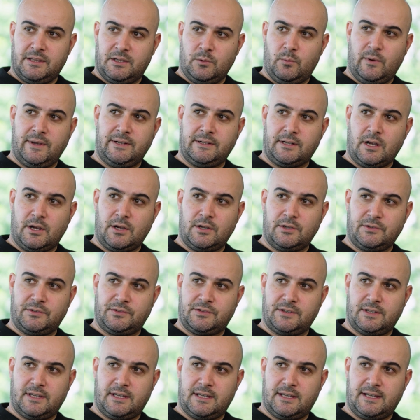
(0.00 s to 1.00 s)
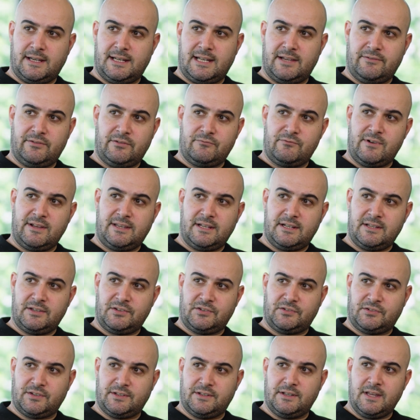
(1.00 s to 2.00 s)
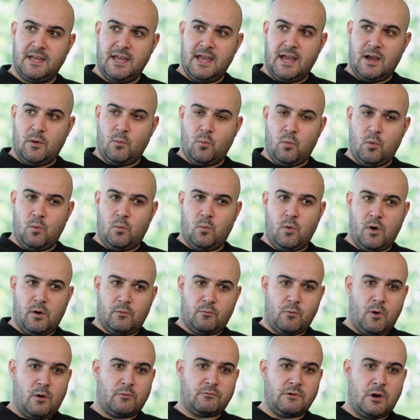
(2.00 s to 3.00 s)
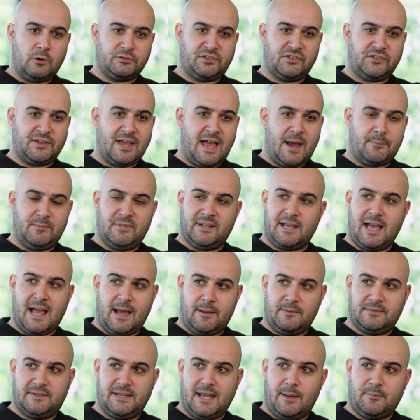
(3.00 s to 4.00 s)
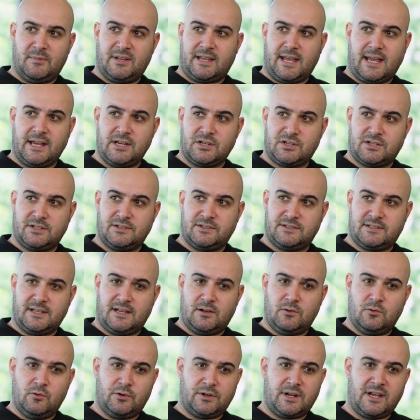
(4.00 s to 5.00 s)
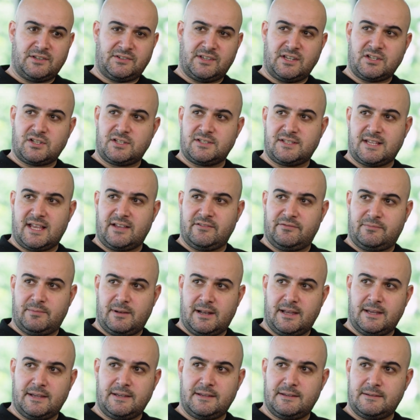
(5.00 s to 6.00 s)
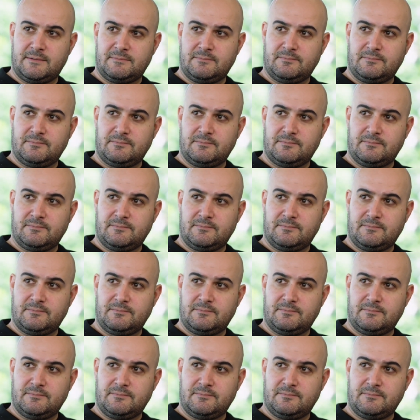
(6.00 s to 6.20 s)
the Windows 11 readiness, and what role does the applications that organizations have play?